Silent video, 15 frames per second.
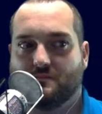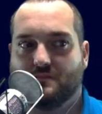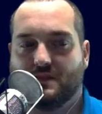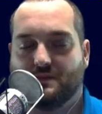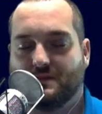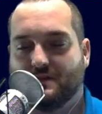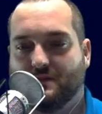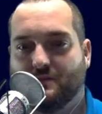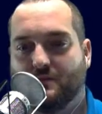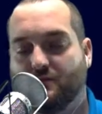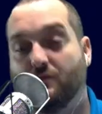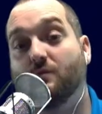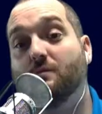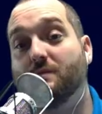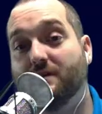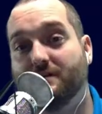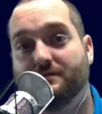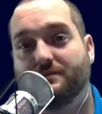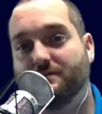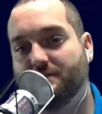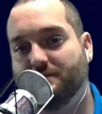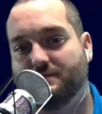maybe a full
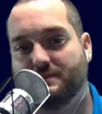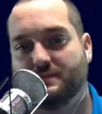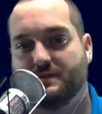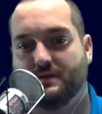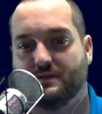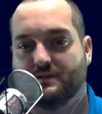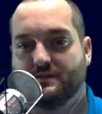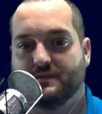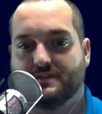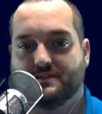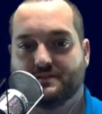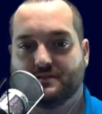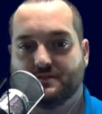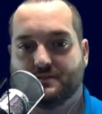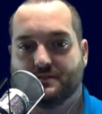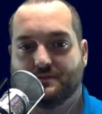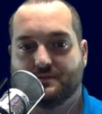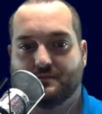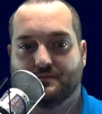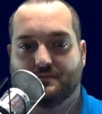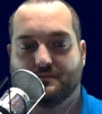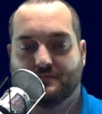month, you know, if it's the ship
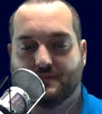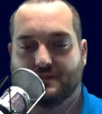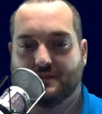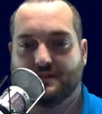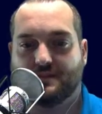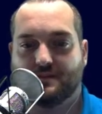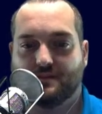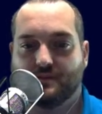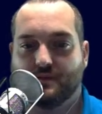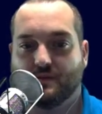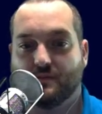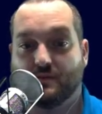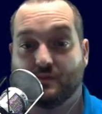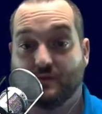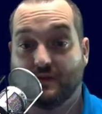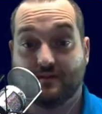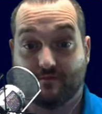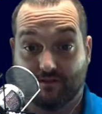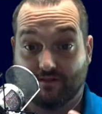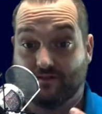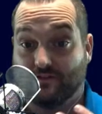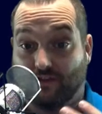by the end of the month, but
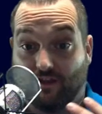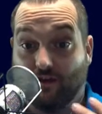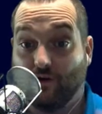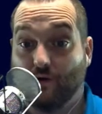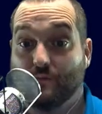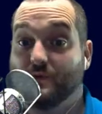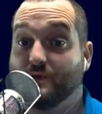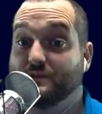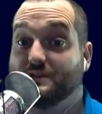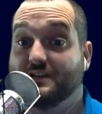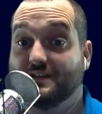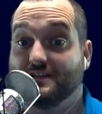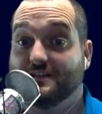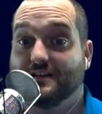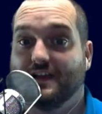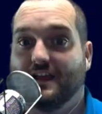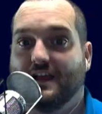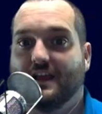whatever, it's almost here.